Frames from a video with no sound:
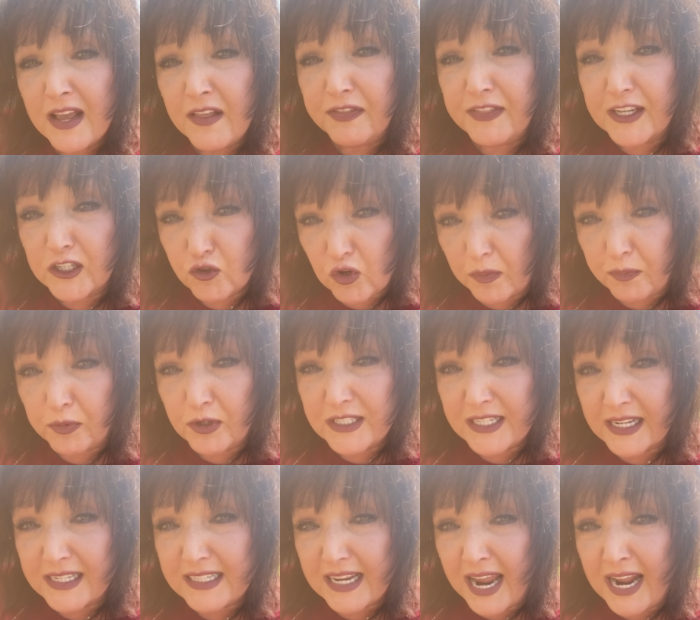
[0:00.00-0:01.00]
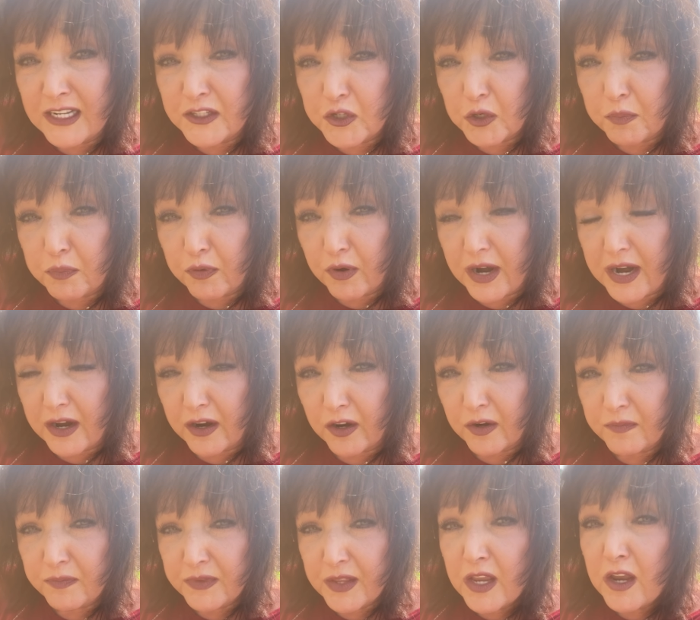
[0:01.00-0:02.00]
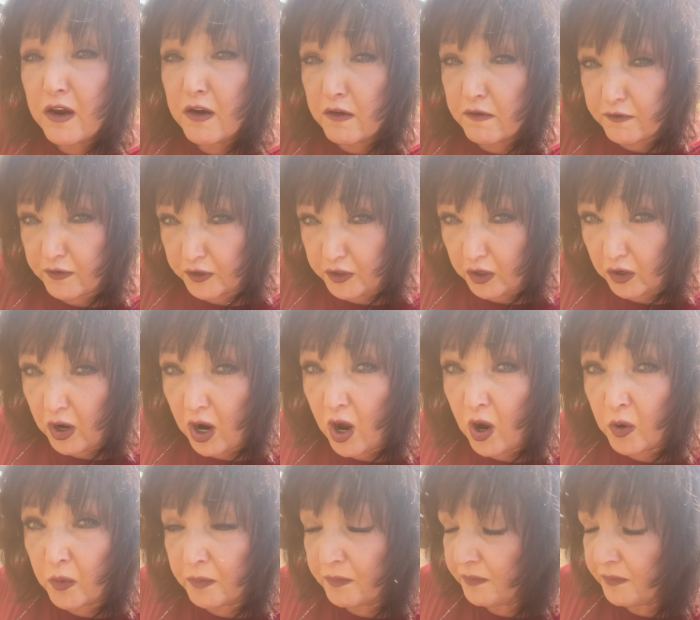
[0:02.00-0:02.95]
This represents answered prayer for your home,